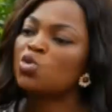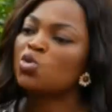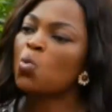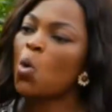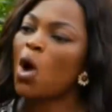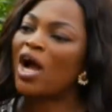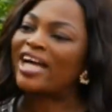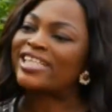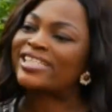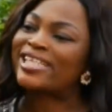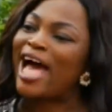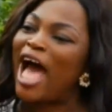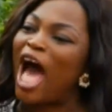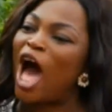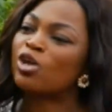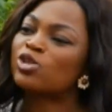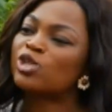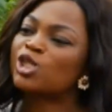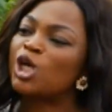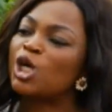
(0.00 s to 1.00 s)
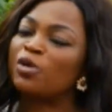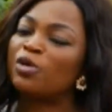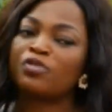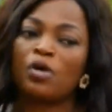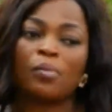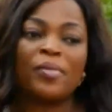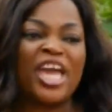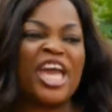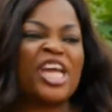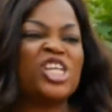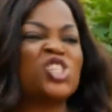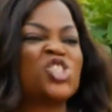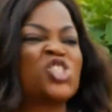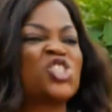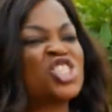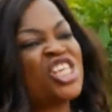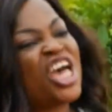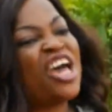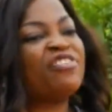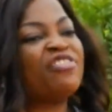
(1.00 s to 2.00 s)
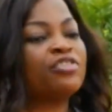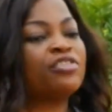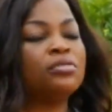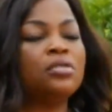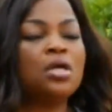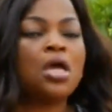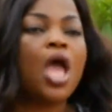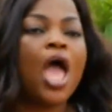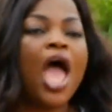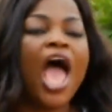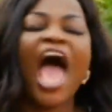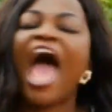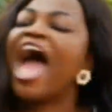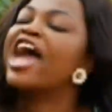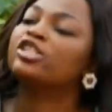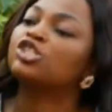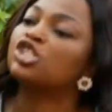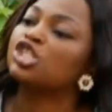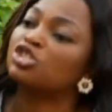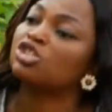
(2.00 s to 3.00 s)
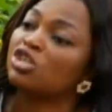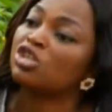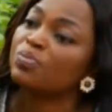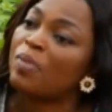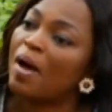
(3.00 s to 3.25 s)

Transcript: to work as a house girl from age 7. Hey, Jesus,